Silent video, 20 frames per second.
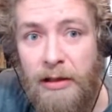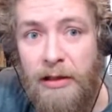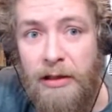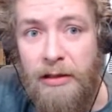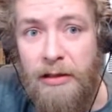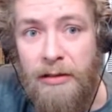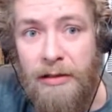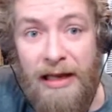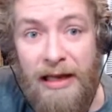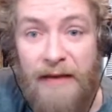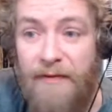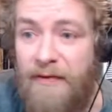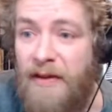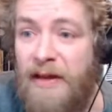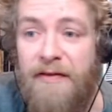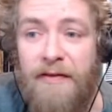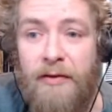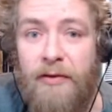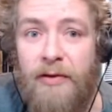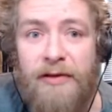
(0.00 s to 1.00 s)
Like, if
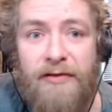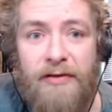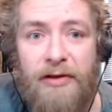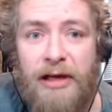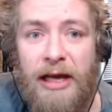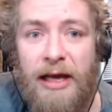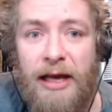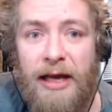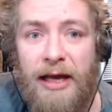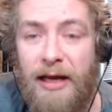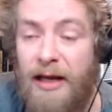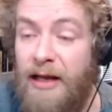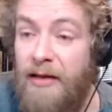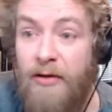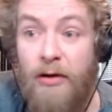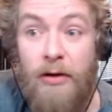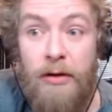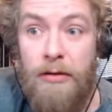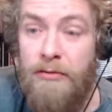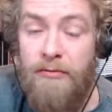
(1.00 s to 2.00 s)
that's the question you had. And
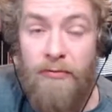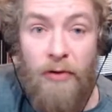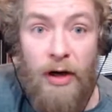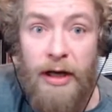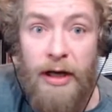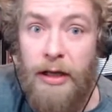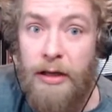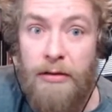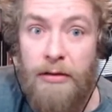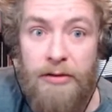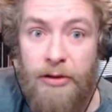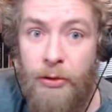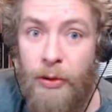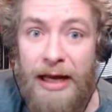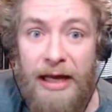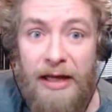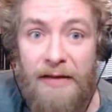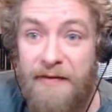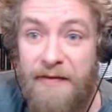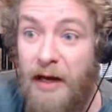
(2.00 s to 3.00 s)
not, Ryan, you
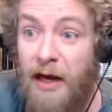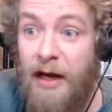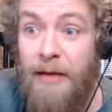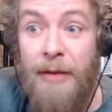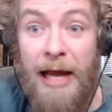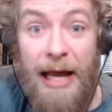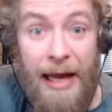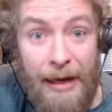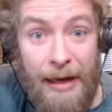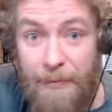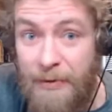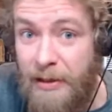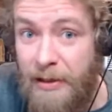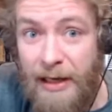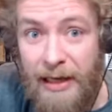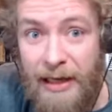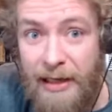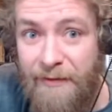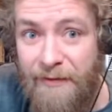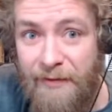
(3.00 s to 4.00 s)
asked, I'm happy to
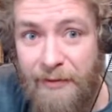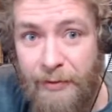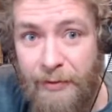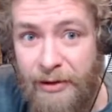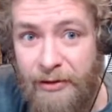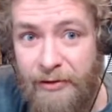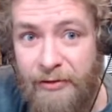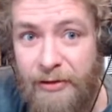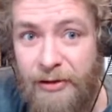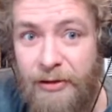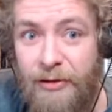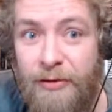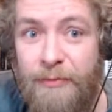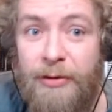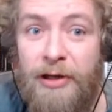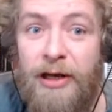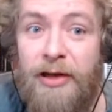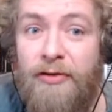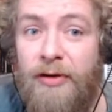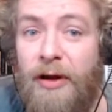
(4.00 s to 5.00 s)
answer it to you,
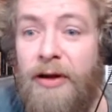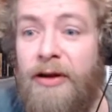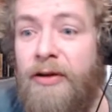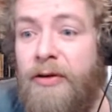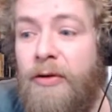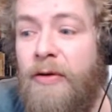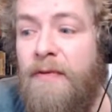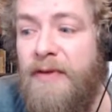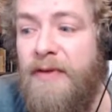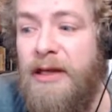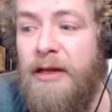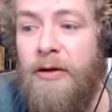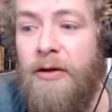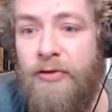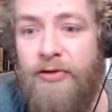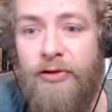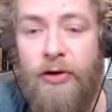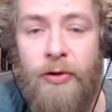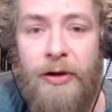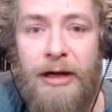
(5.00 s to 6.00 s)
but I tried to do a video
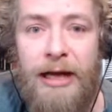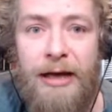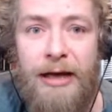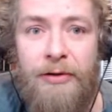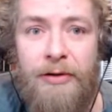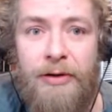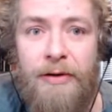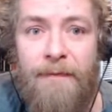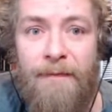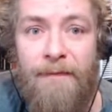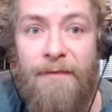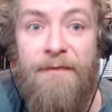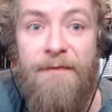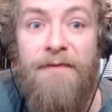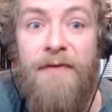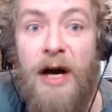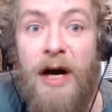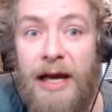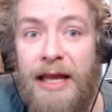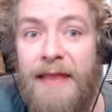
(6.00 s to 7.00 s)
showing how you can
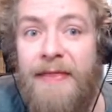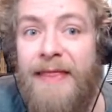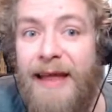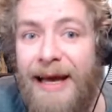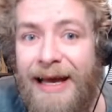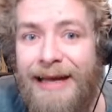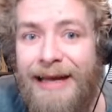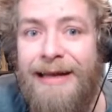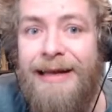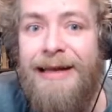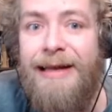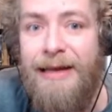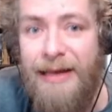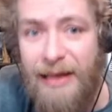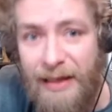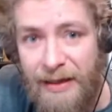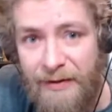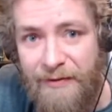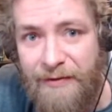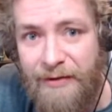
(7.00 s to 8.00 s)
find that
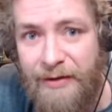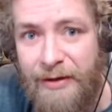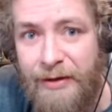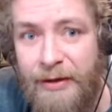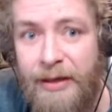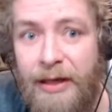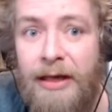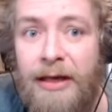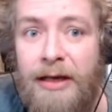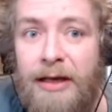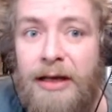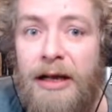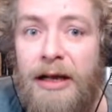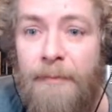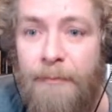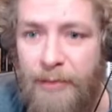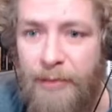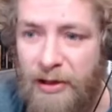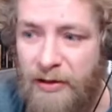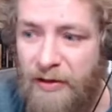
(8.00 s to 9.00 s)
answer,
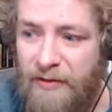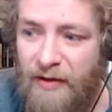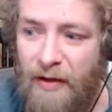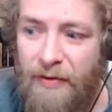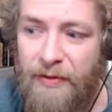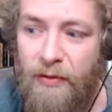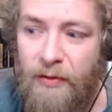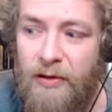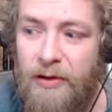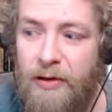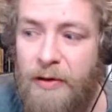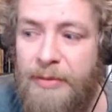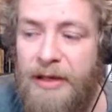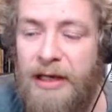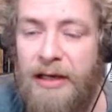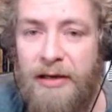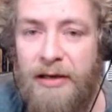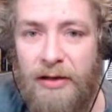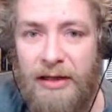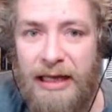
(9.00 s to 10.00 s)
because I thought it would be
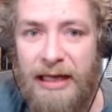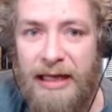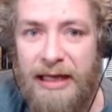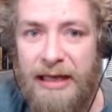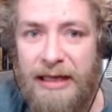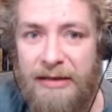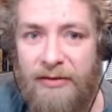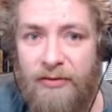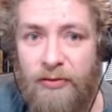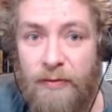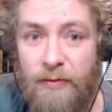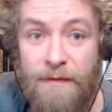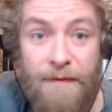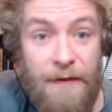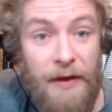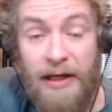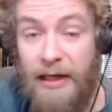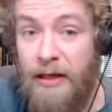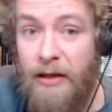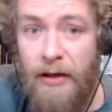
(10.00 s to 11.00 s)
a good in to
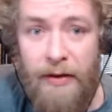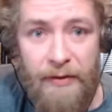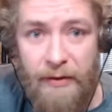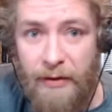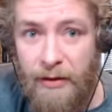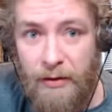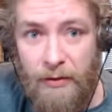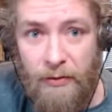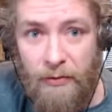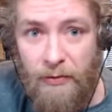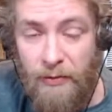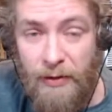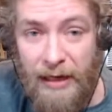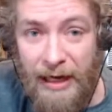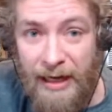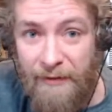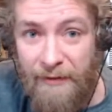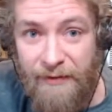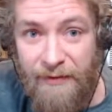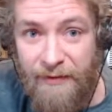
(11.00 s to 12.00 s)
finding other
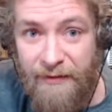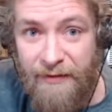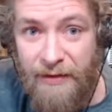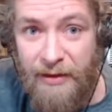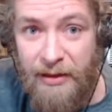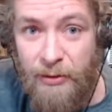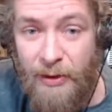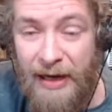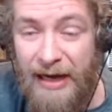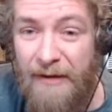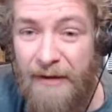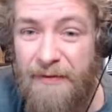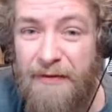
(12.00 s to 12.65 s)
answers that you have.